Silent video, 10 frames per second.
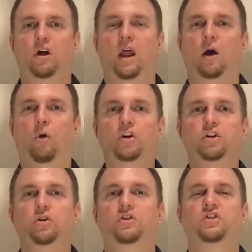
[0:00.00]
And I want
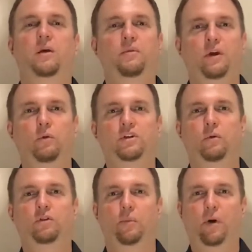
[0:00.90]
you to do the same thing we
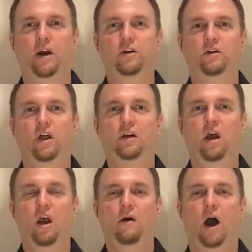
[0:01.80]
did with the pineal gland.
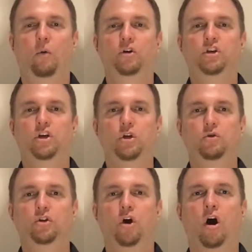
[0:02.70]
I want you to
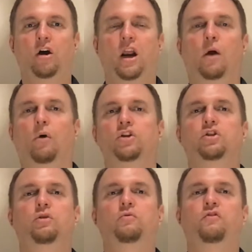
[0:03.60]
use your heart, and I
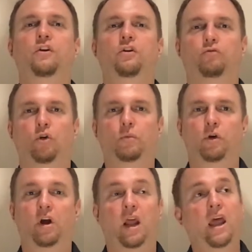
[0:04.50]
want you to feel the room
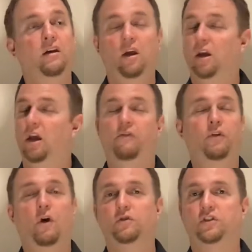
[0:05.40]
you're in. And if
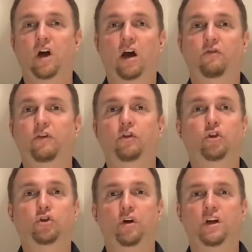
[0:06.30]
you're outside, feel the
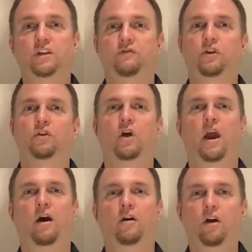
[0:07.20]
trees, feel the
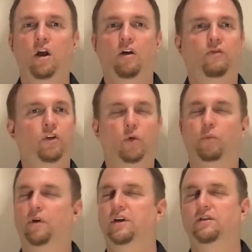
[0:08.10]
air, feel the
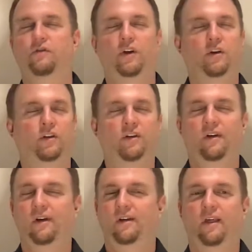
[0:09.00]
breeze,
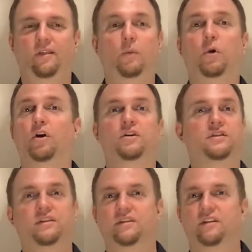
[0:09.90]
feel the
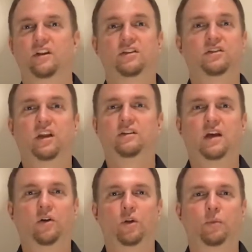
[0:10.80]
birds, the
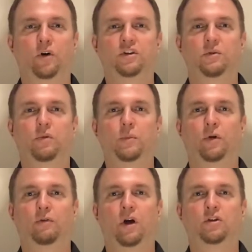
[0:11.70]
sound of the birds and
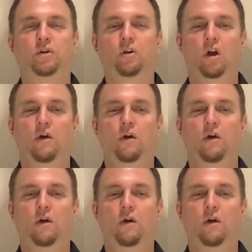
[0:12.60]
people around you.